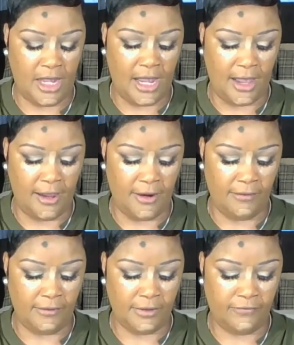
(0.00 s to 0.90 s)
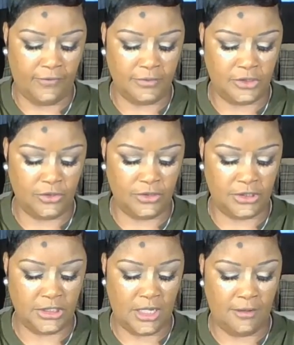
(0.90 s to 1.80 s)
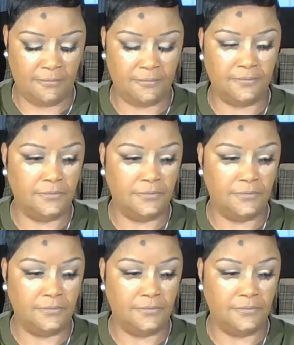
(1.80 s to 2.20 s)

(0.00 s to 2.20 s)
eye area for mature skin.